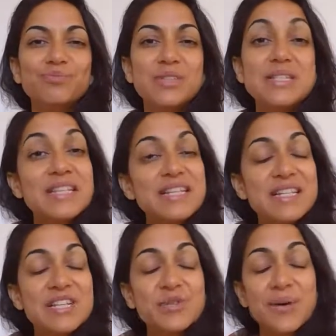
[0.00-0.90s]

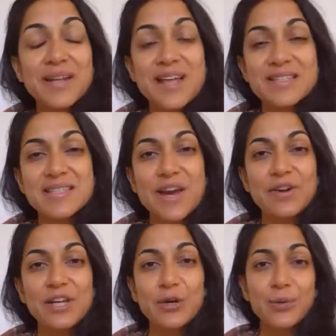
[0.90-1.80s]
ceasing to
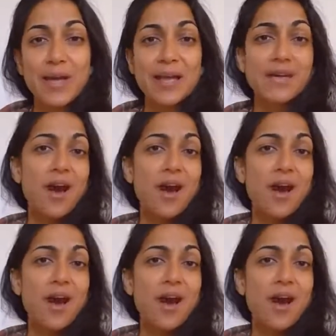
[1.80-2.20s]
unnecessarily create